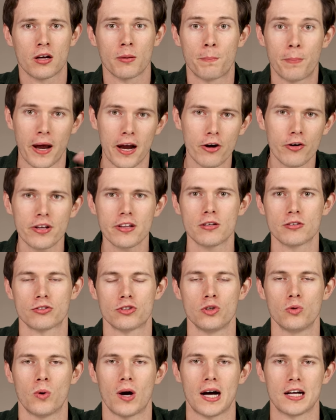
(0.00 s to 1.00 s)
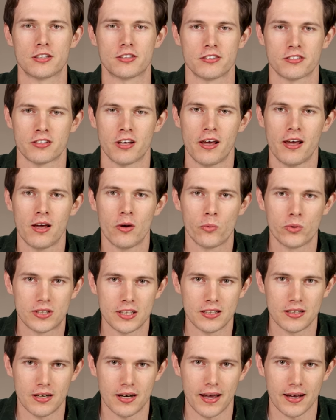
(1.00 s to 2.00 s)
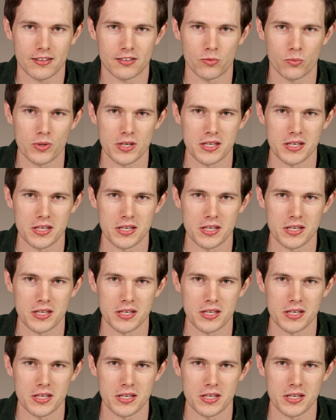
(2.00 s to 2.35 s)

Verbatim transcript: comparing those two watches within the next